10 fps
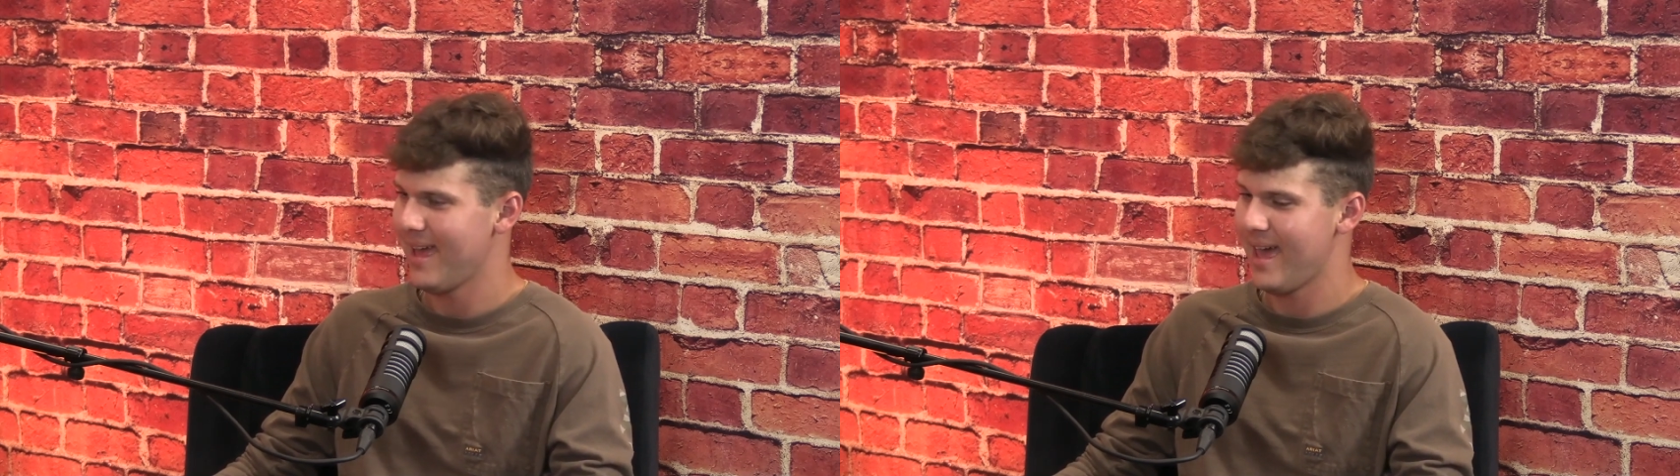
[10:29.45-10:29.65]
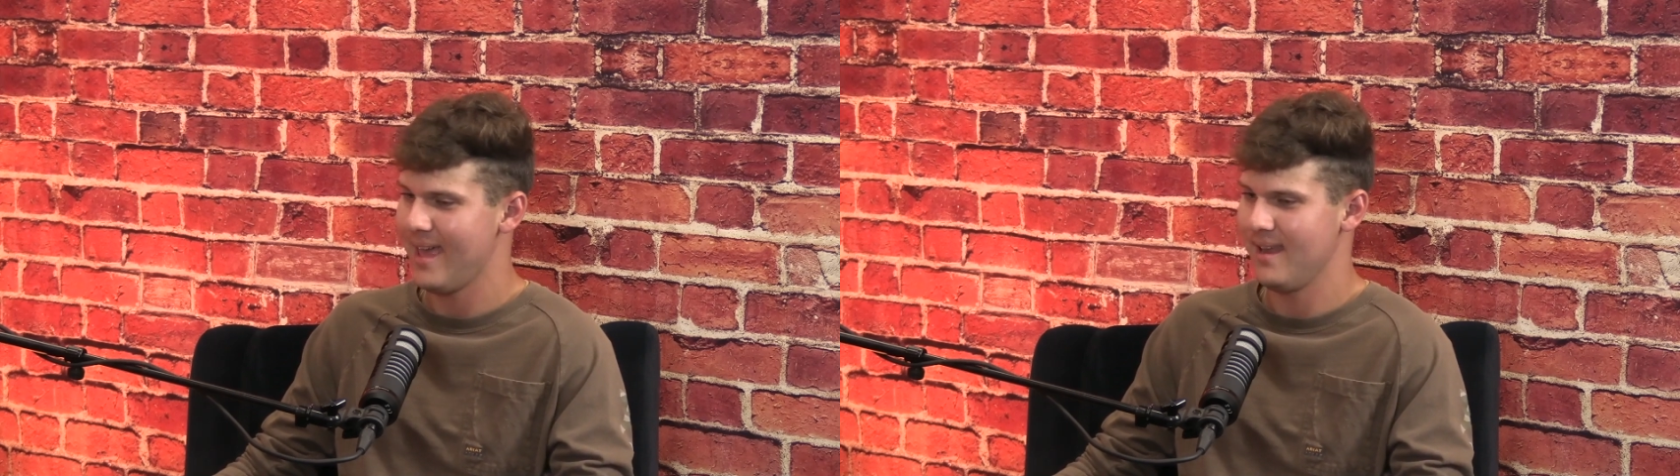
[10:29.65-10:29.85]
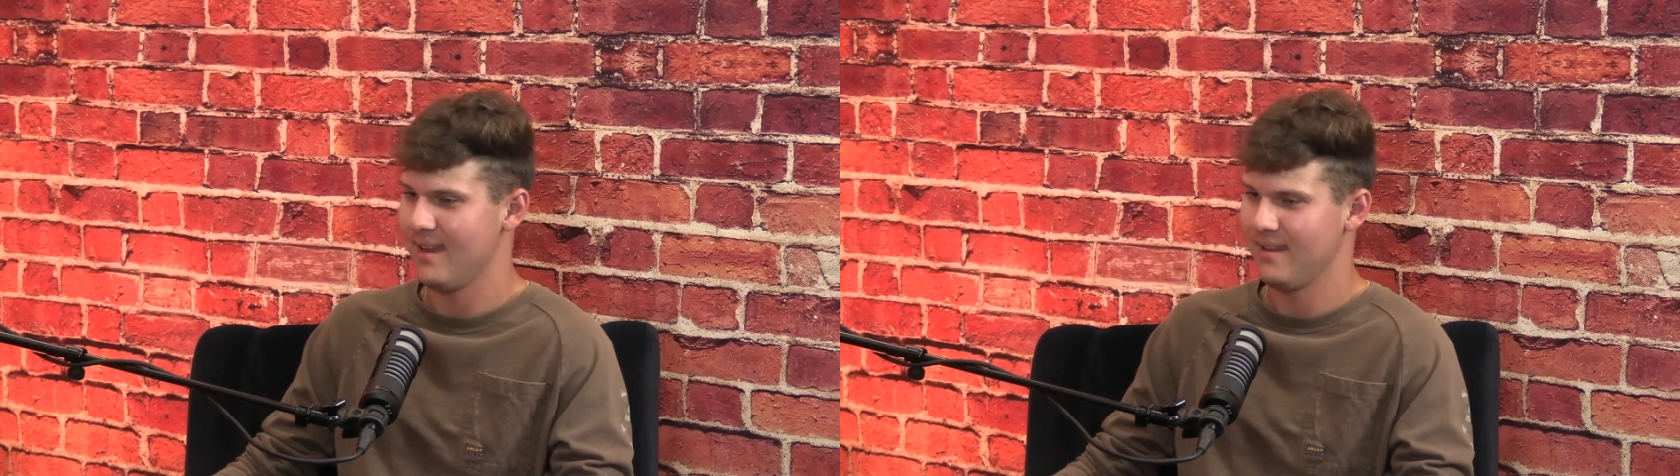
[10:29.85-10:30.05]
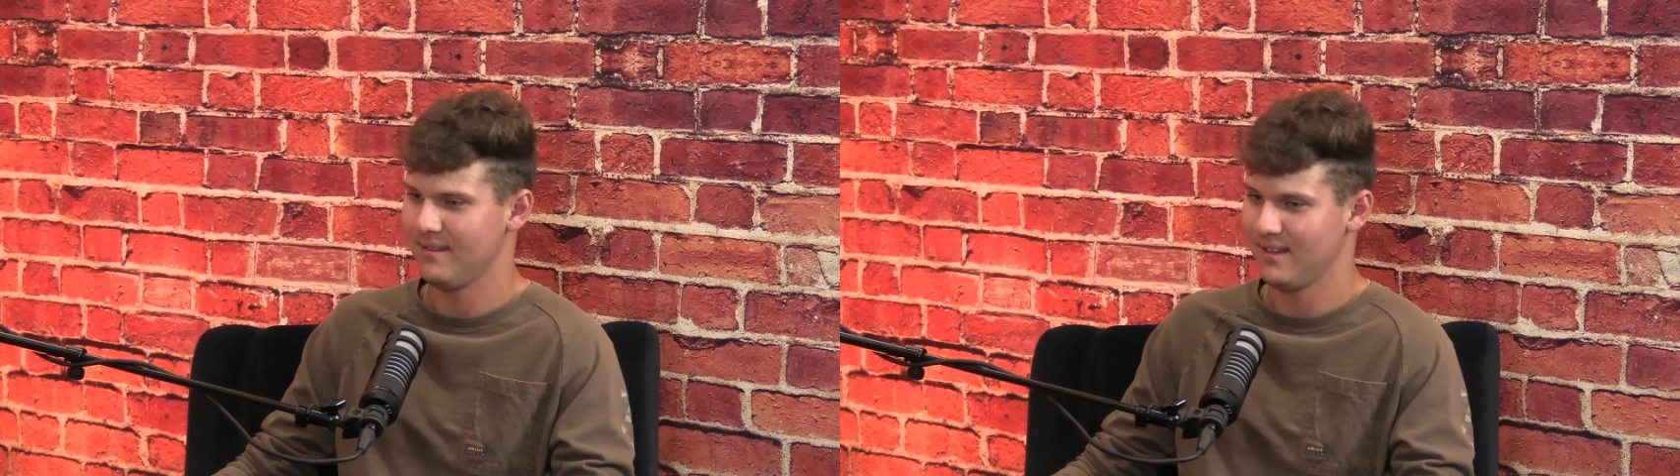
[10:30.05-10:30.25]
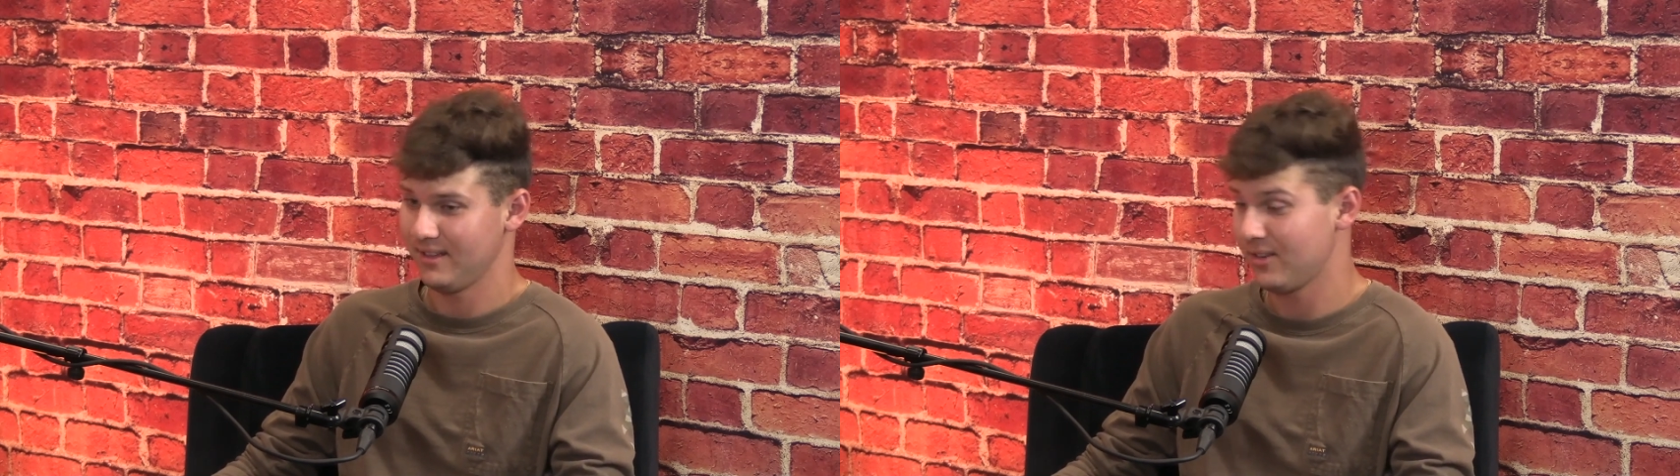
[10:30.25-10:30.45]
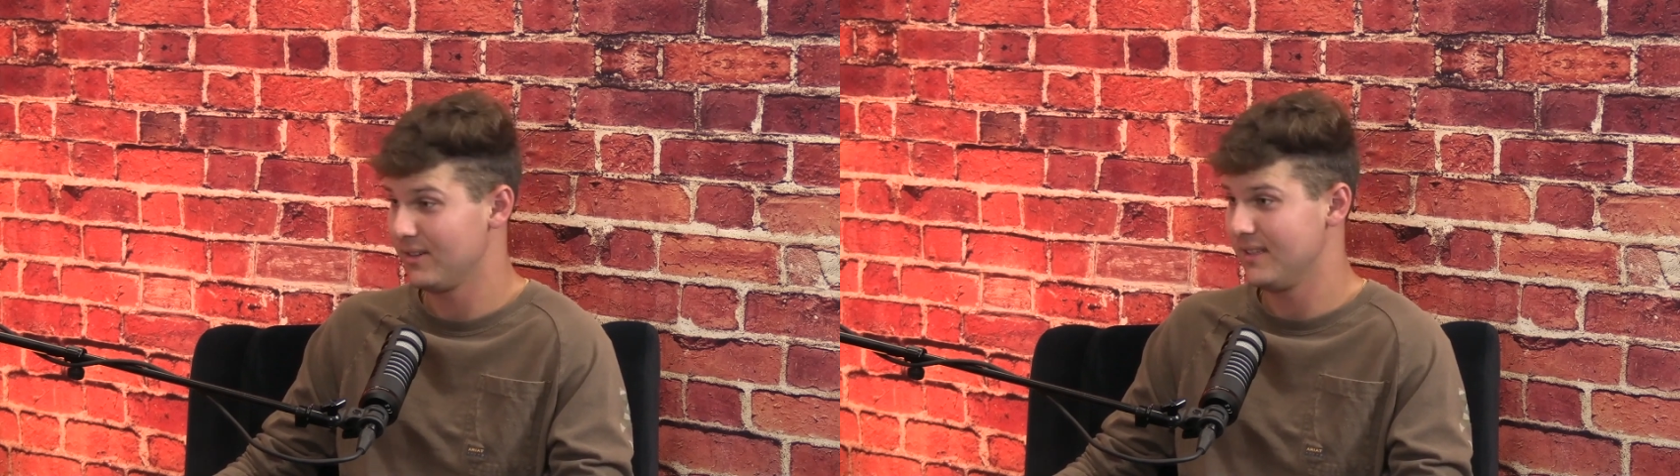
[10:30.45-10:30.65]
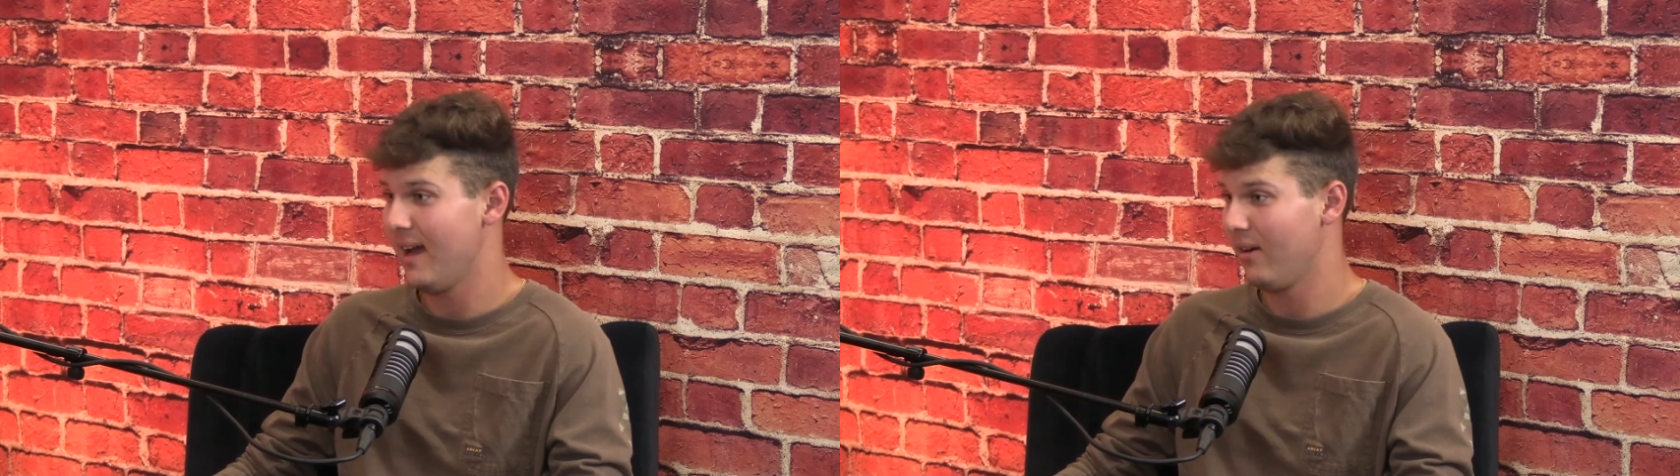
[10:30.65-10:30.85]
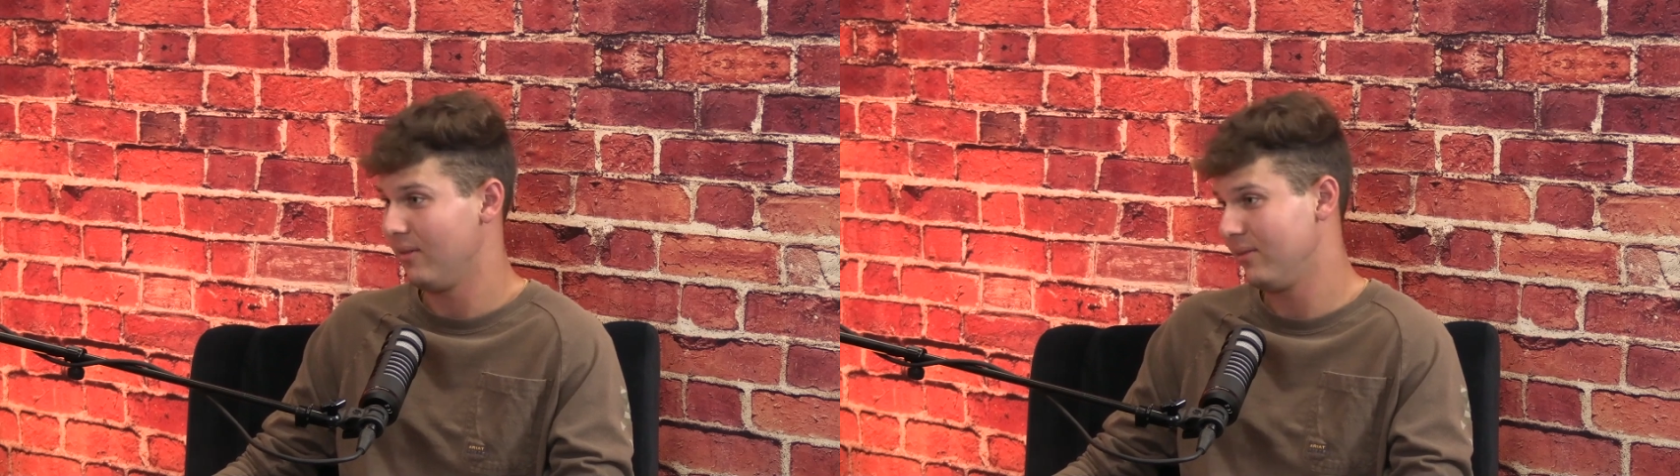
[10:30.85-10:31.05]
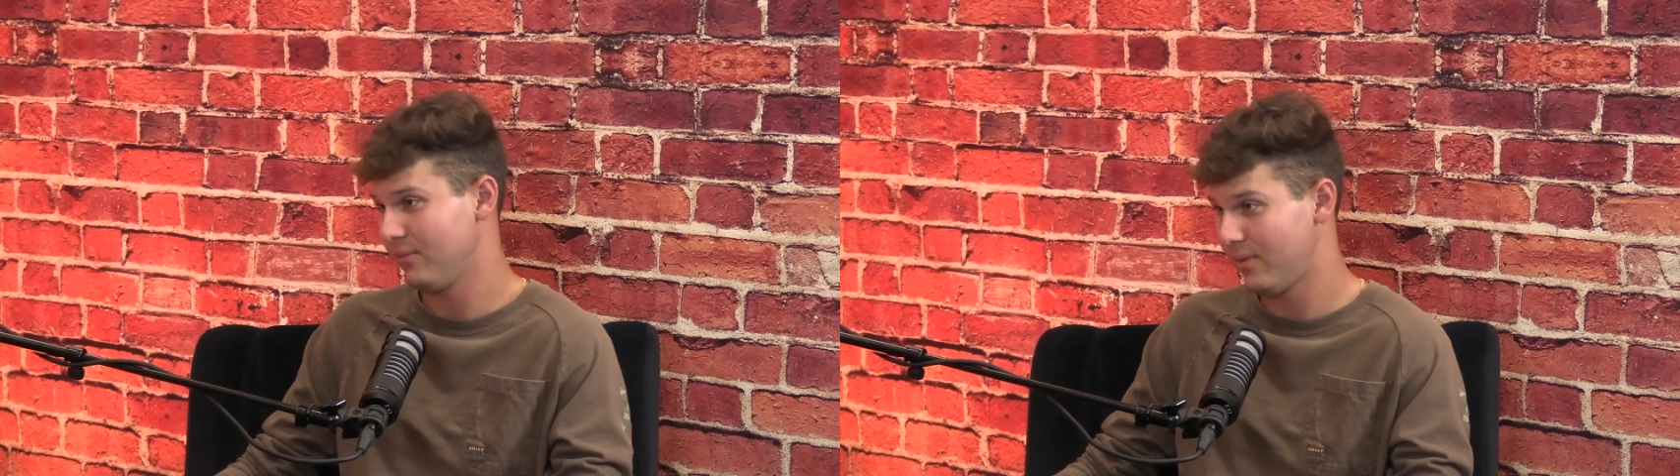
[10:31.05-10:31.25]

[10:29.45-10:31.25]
and it turns out